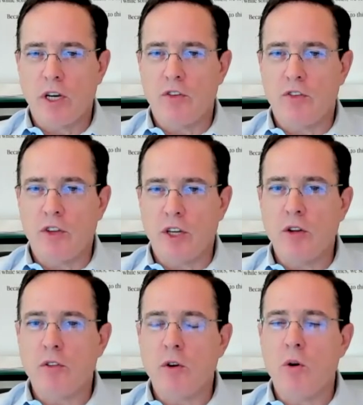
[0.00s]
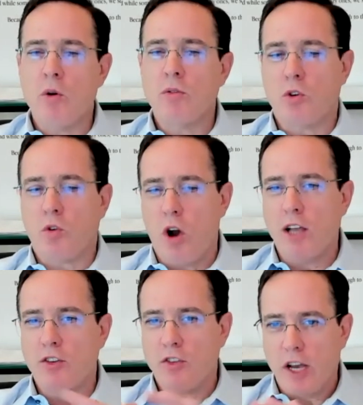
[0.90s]
to see, the old
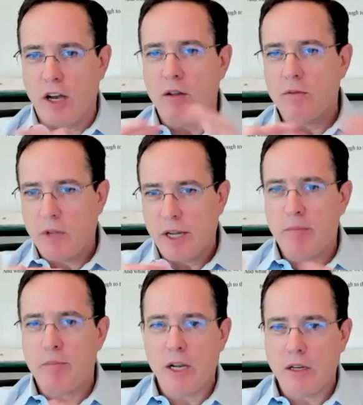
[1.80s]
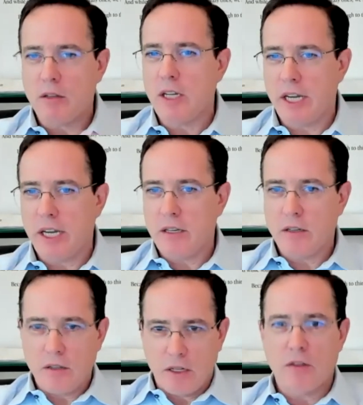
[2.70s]
cross sell of like
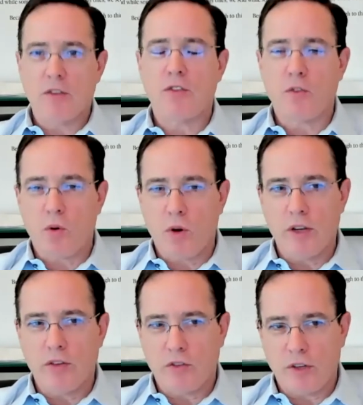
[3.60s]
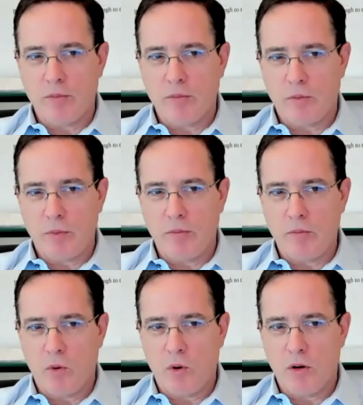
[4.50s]
bundling and the stories seem to be
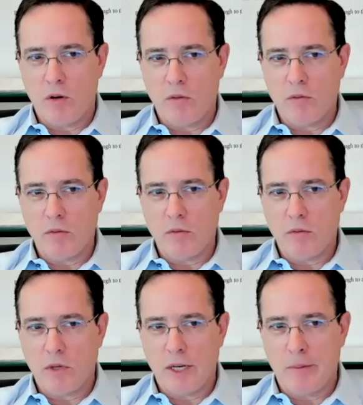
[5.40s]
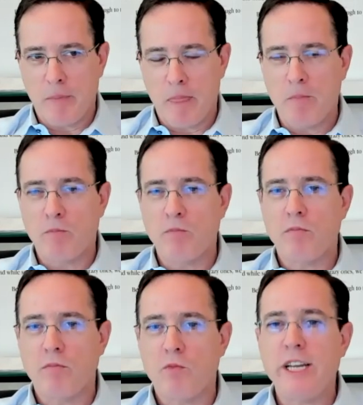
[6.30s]
more
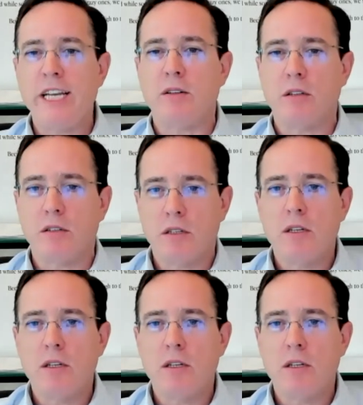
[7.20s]
real